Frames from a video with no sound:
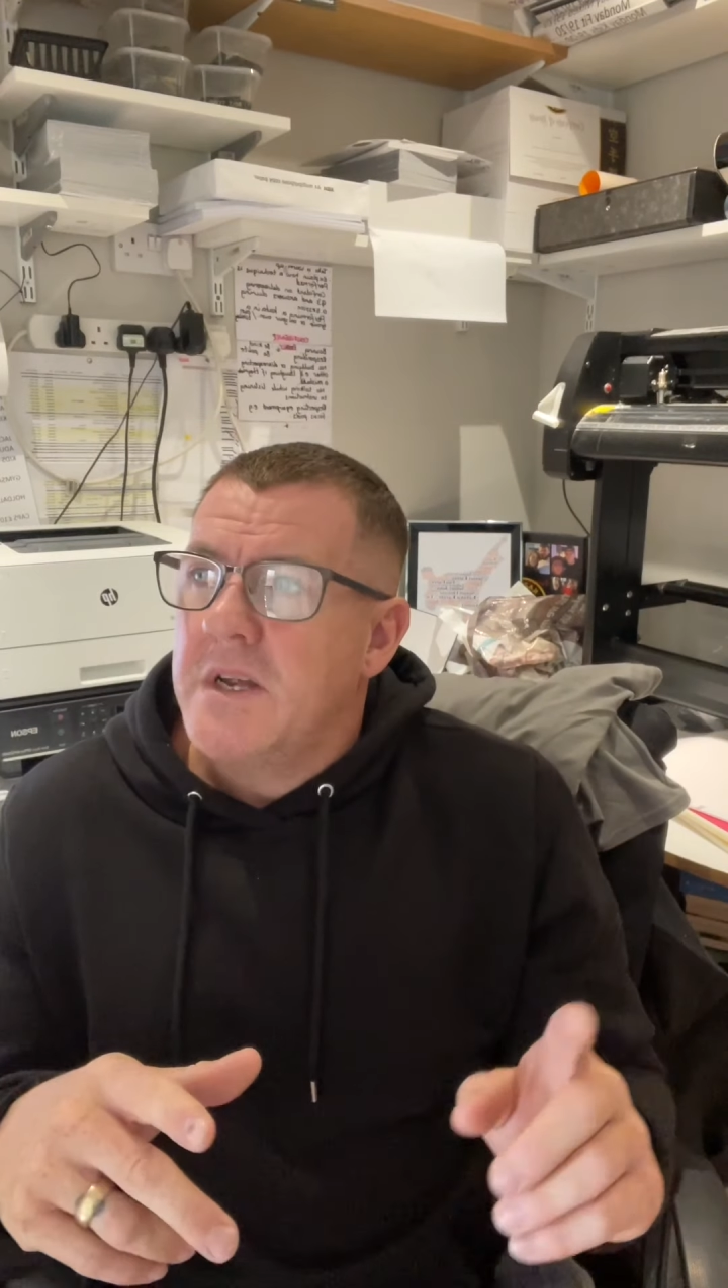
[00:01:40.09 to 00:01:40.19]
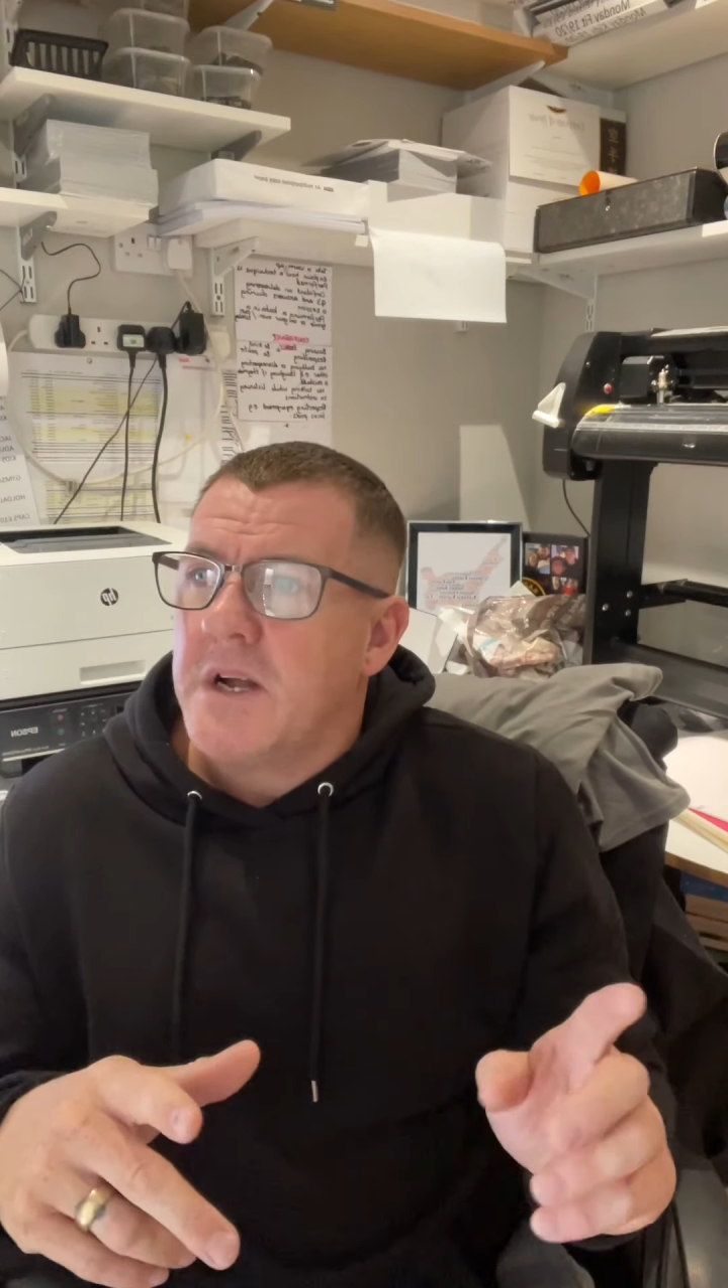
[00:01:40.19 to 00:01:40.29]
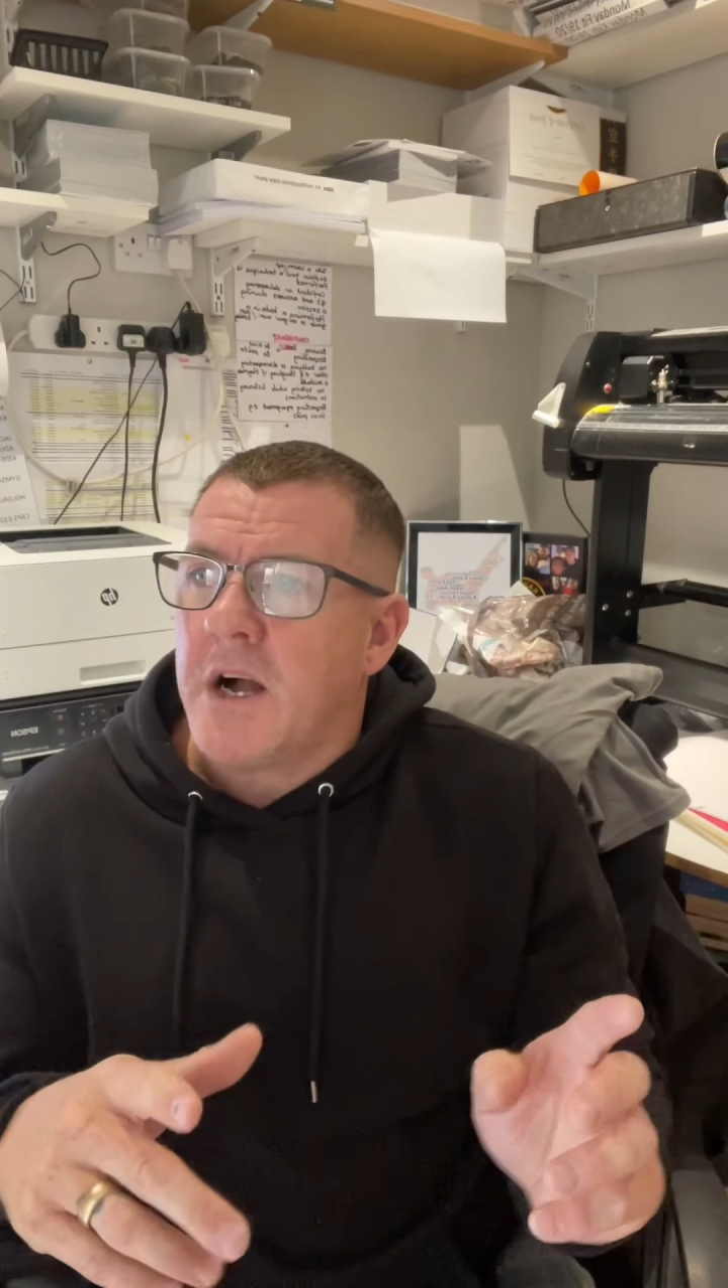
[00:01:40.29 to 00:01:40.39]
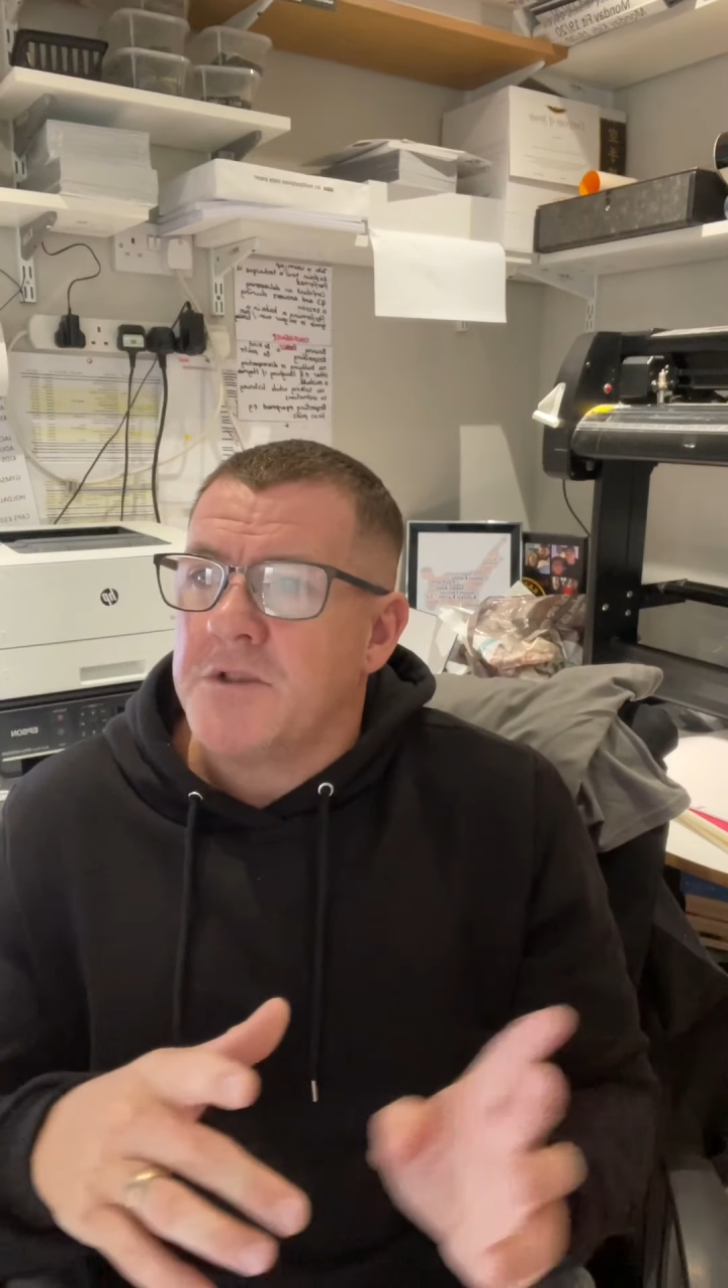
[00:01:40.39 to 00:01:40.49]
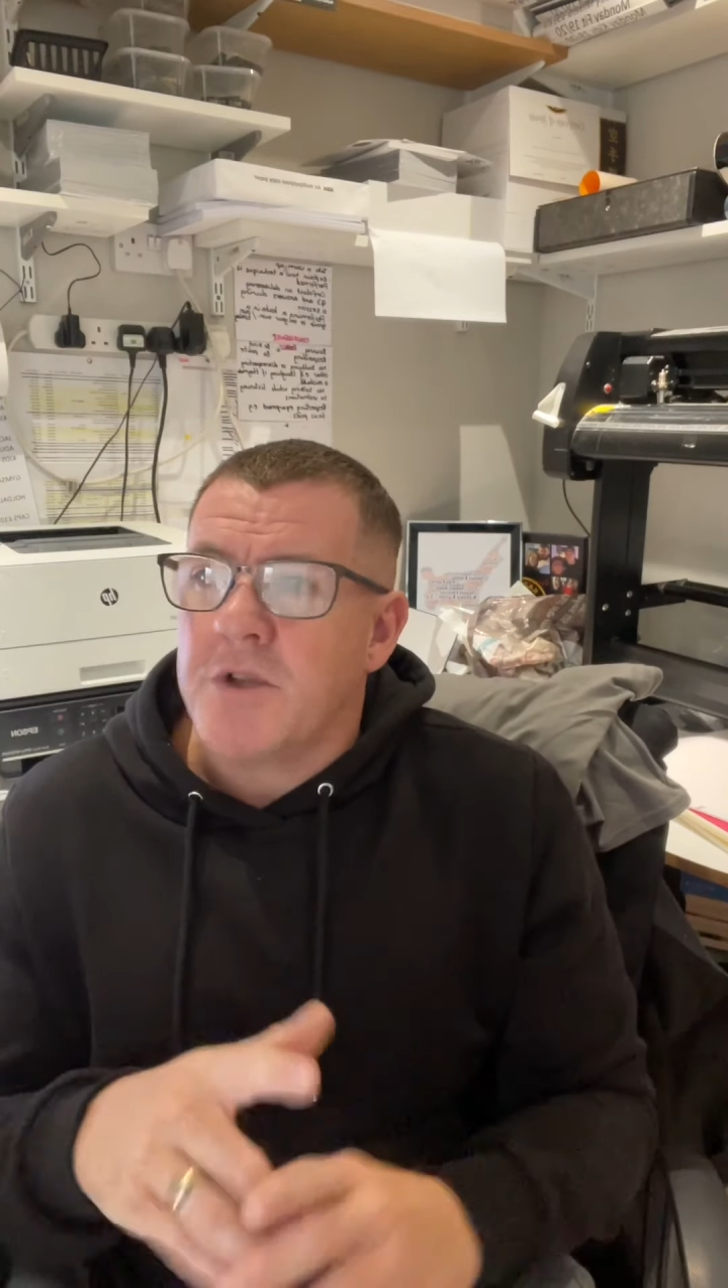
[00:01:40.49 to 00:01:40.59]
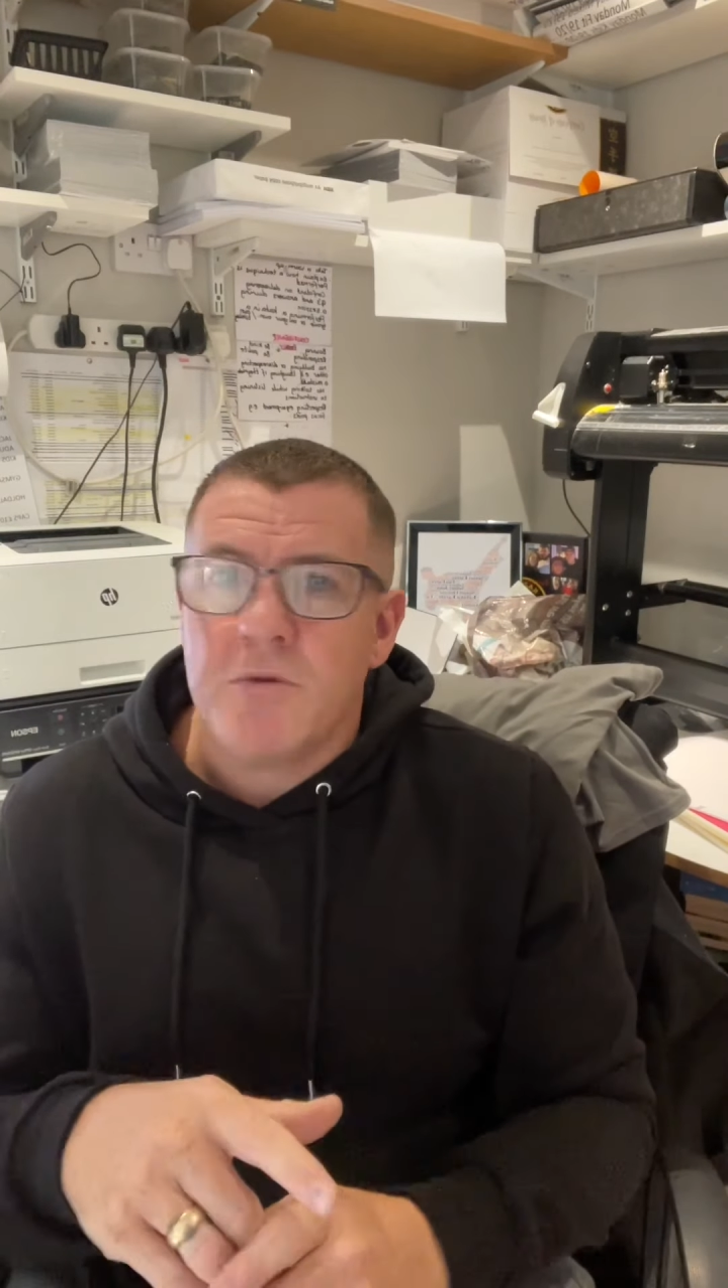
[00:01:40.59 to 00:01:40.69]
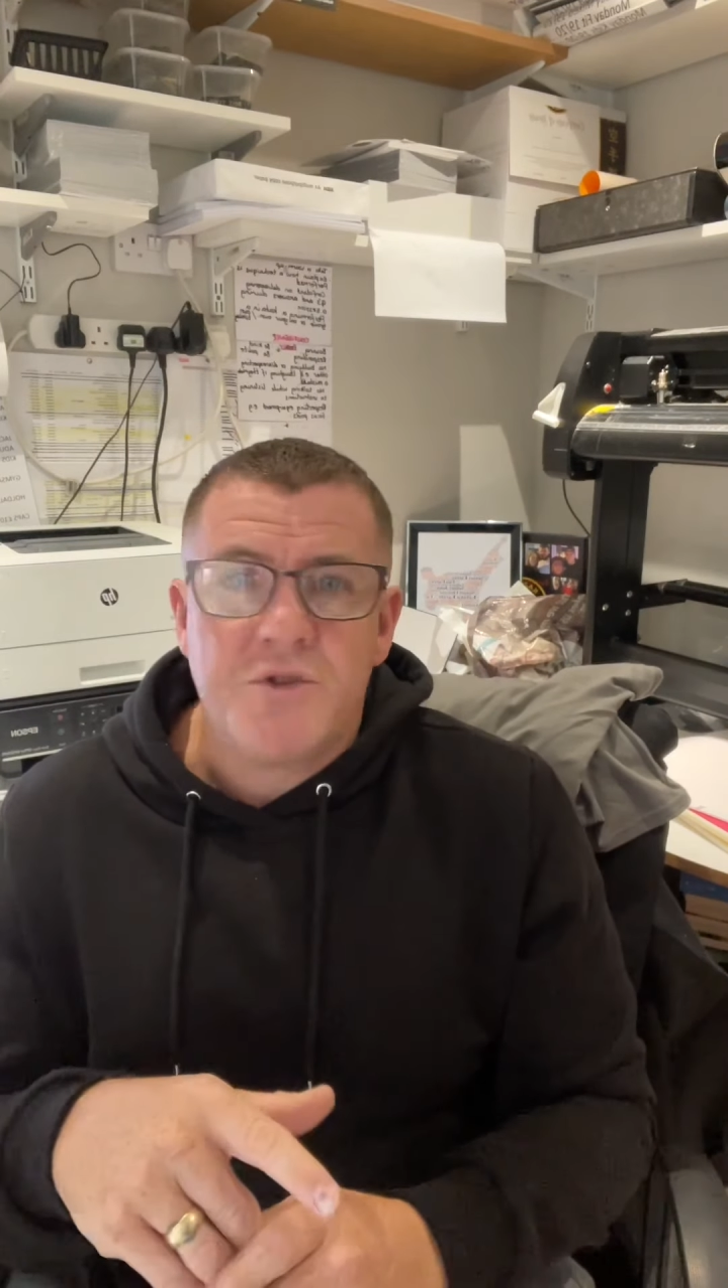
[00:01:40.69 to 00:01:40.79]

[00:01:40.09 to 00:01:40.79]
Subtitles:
No